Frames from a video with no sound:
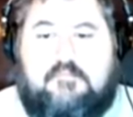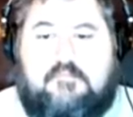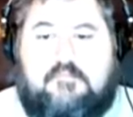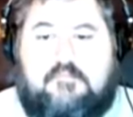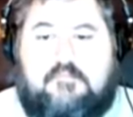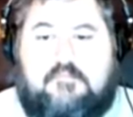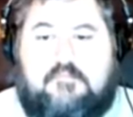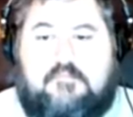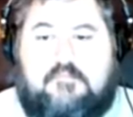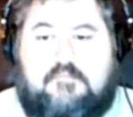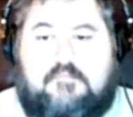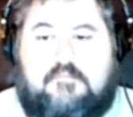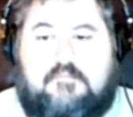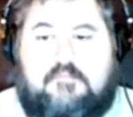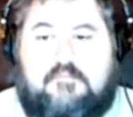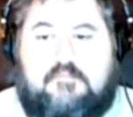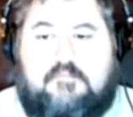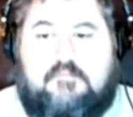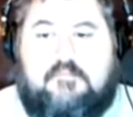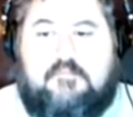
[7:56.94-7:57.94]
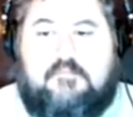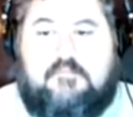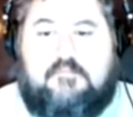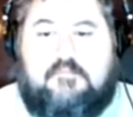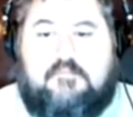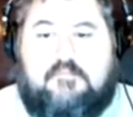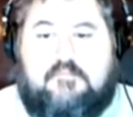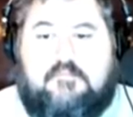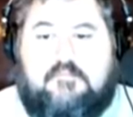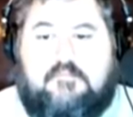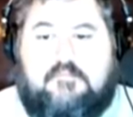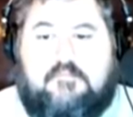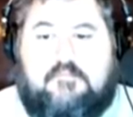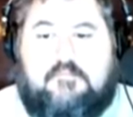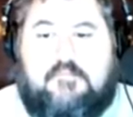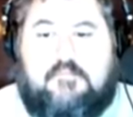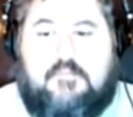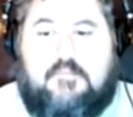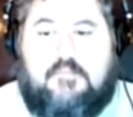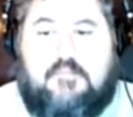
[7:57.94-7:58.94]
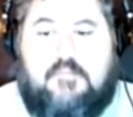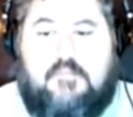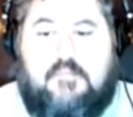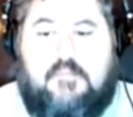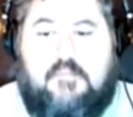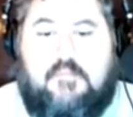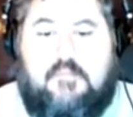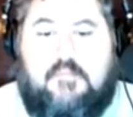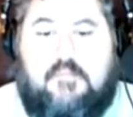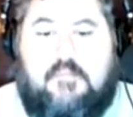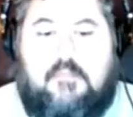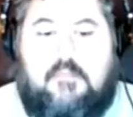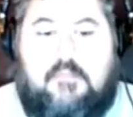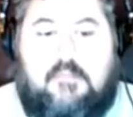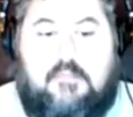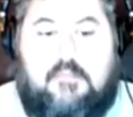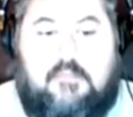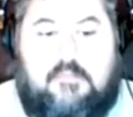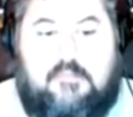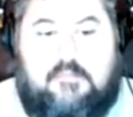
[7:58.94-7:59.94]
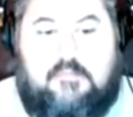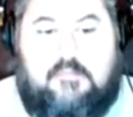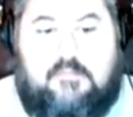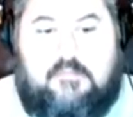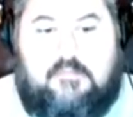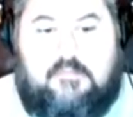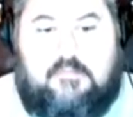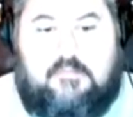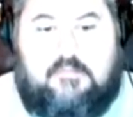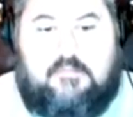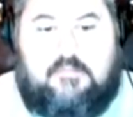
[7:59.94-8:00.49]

[no speech]